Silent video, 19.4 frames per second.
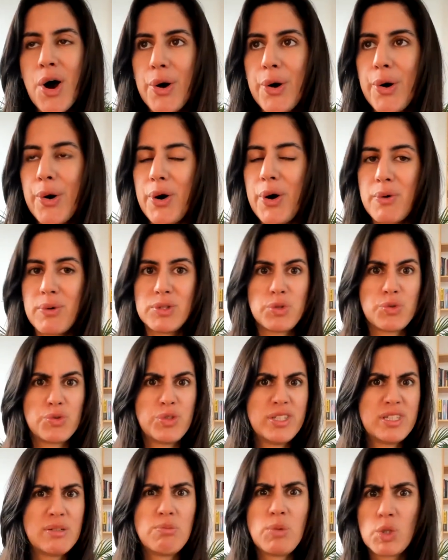oh, I want to
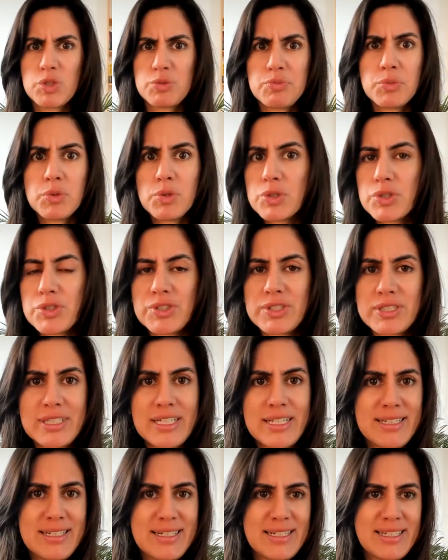read the most books
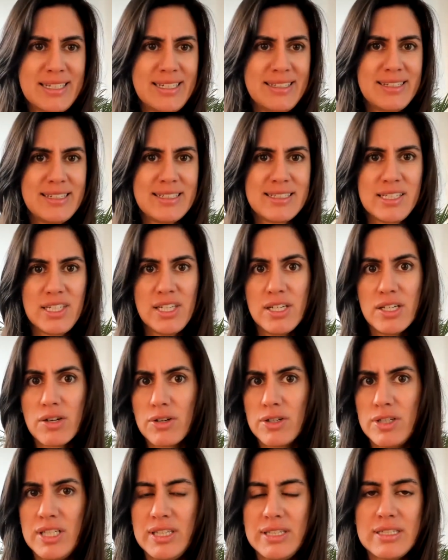in this
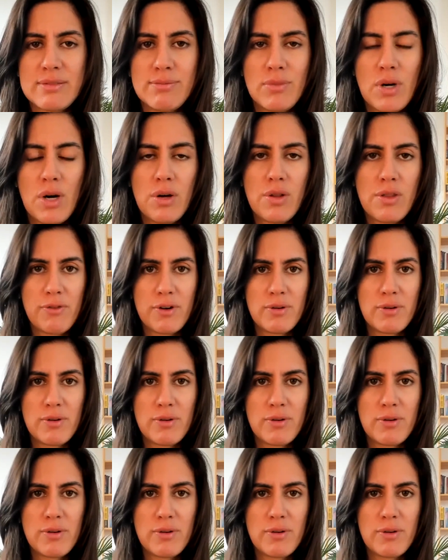year or in this month.